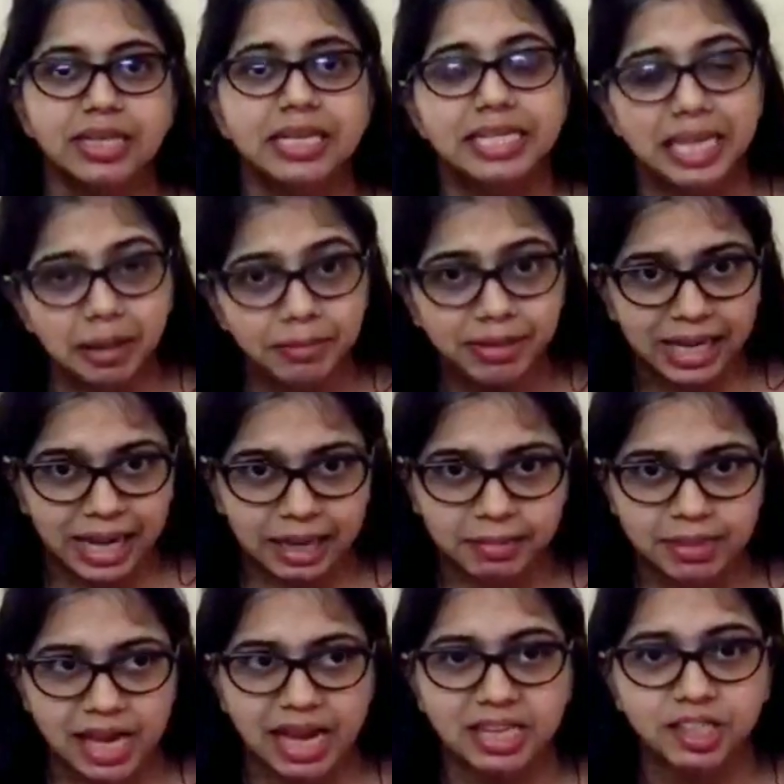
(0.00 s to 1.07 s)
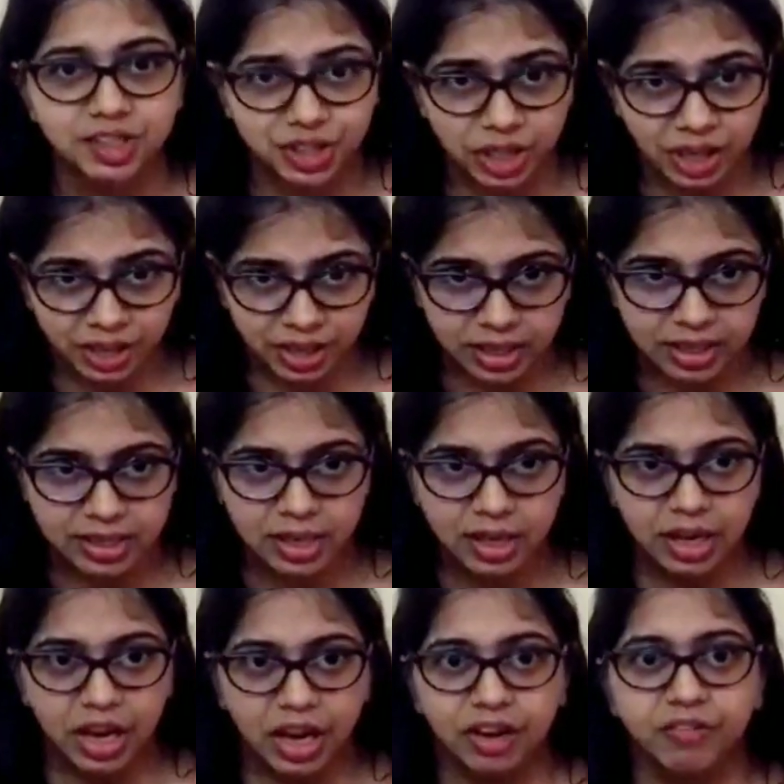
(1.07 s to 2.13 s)
Sometimes, as children,
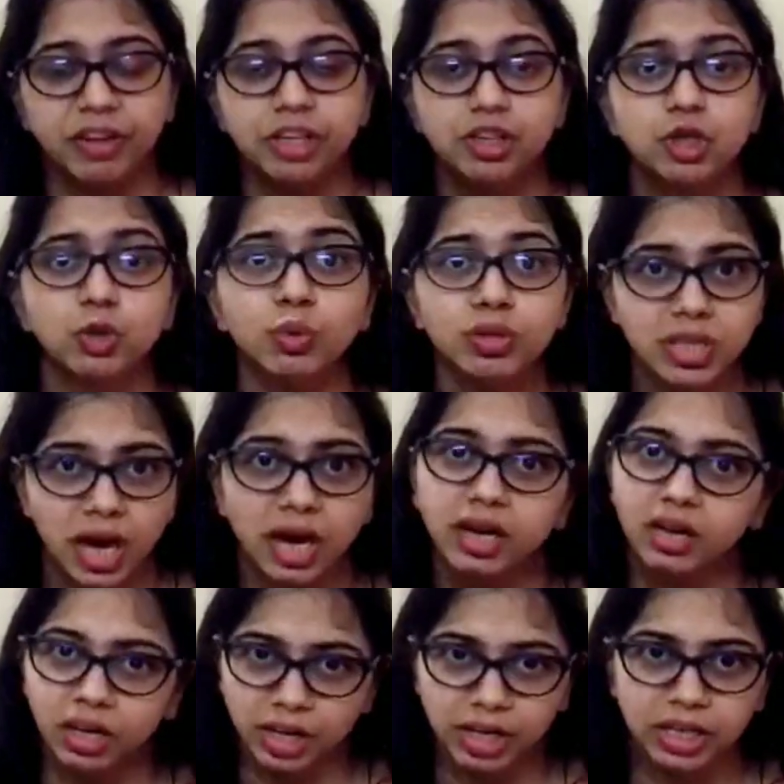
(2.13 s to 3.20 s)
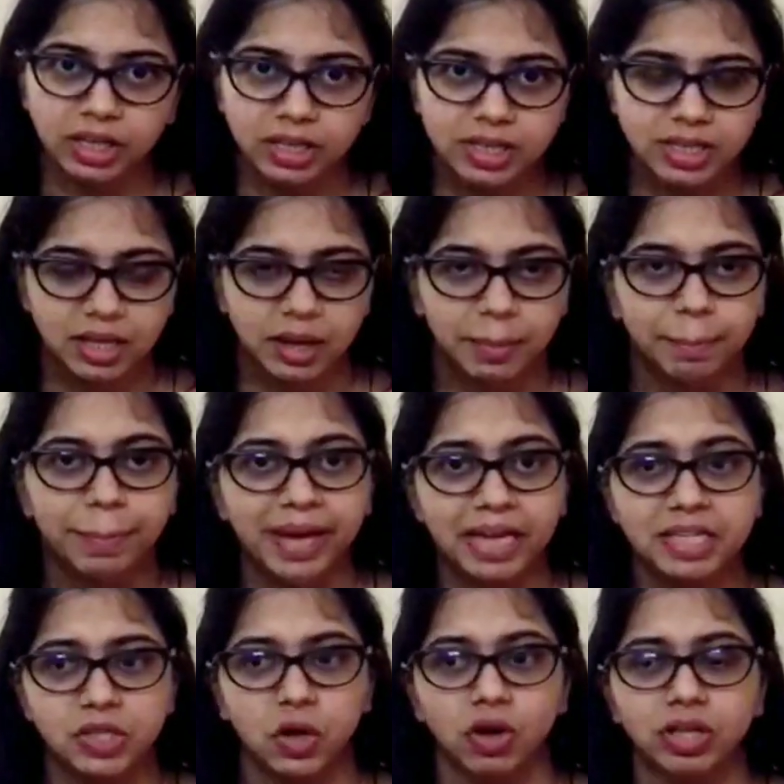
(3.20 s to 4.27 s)
we choose our careers
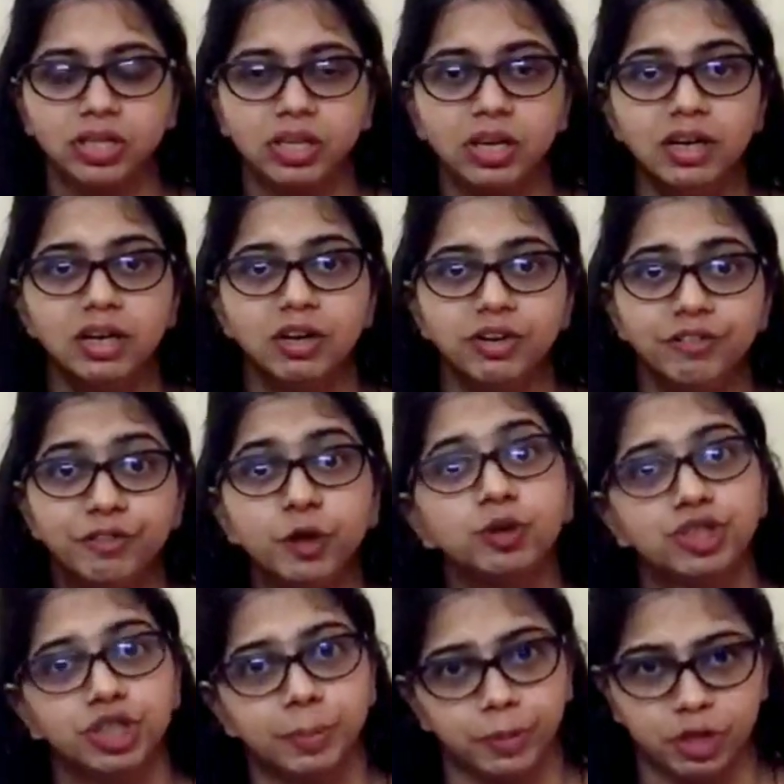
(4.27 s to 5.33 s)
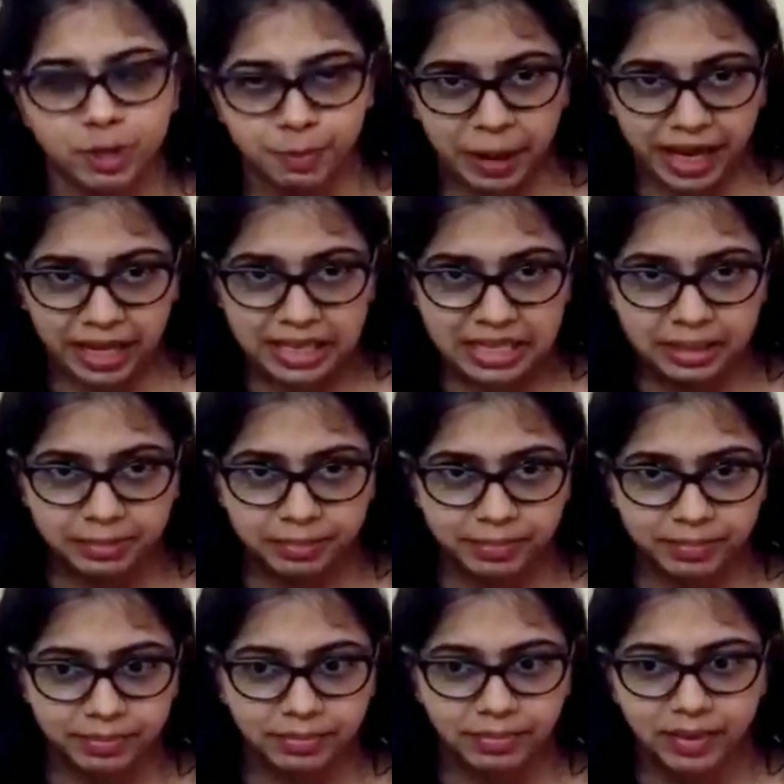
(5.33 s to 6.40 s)
based on the future prospects,
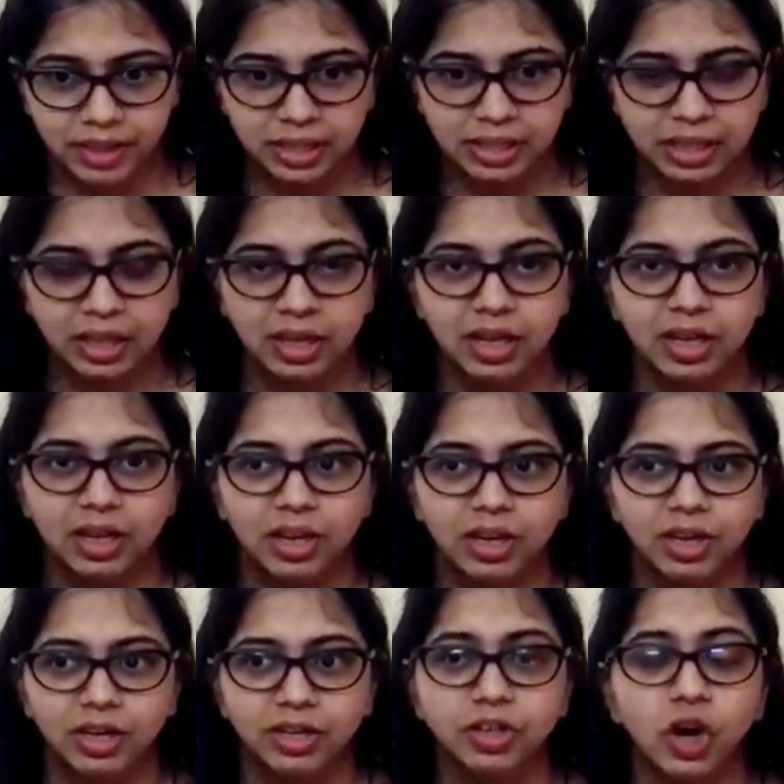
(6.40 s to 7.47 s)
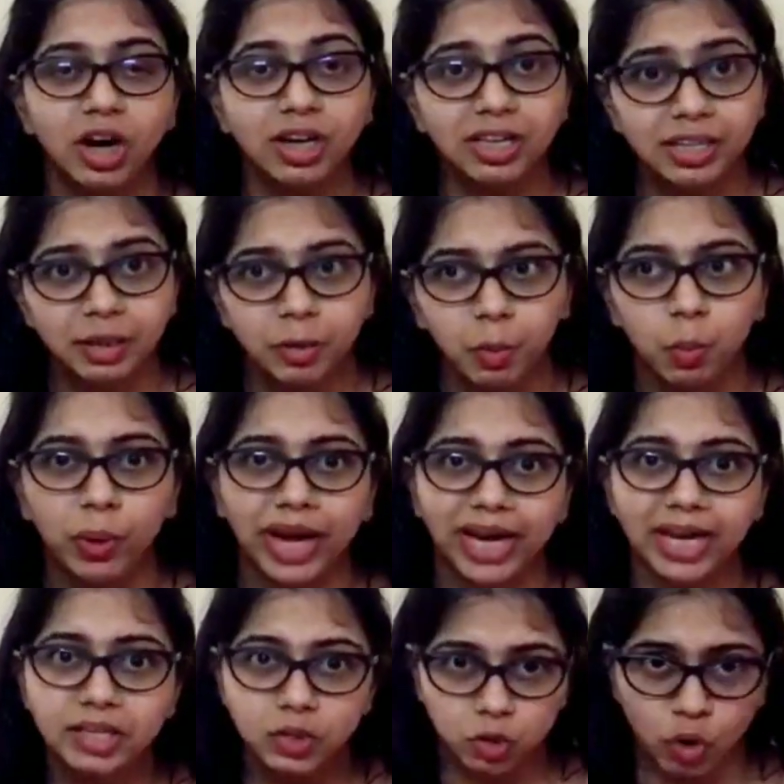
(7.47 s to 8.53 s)
not
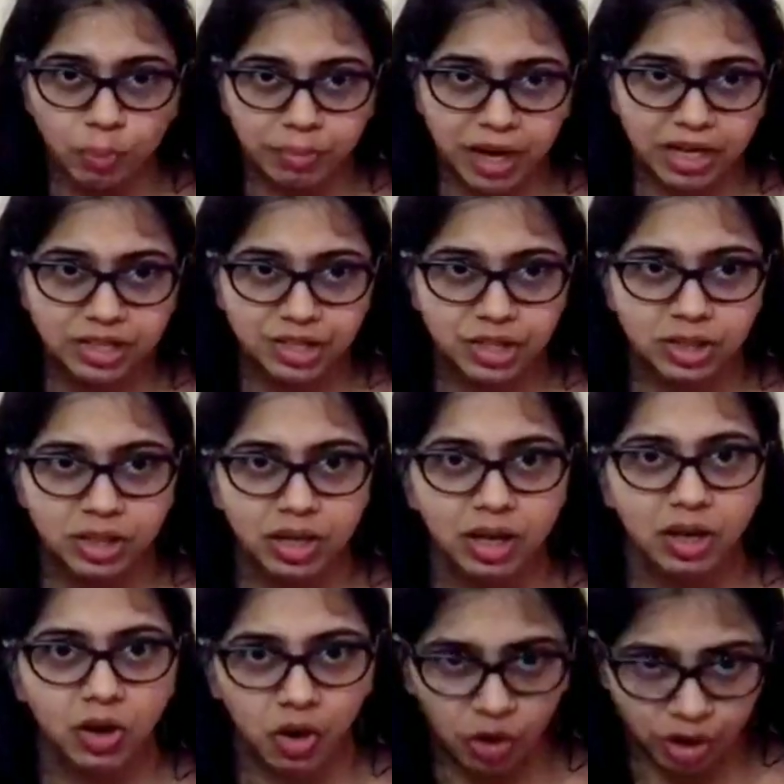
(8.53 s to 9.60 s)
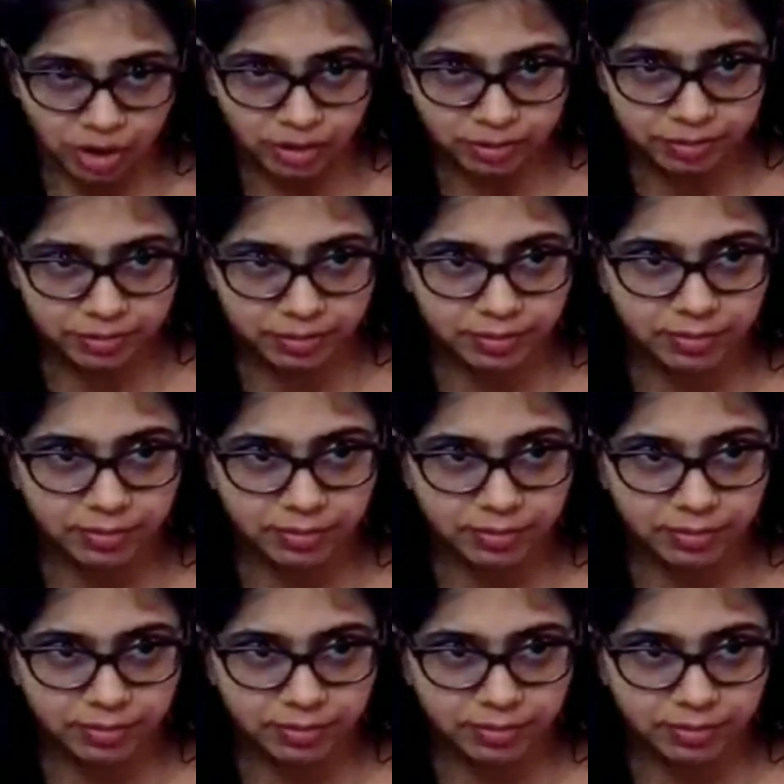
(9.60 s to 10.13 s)
weighing so much on,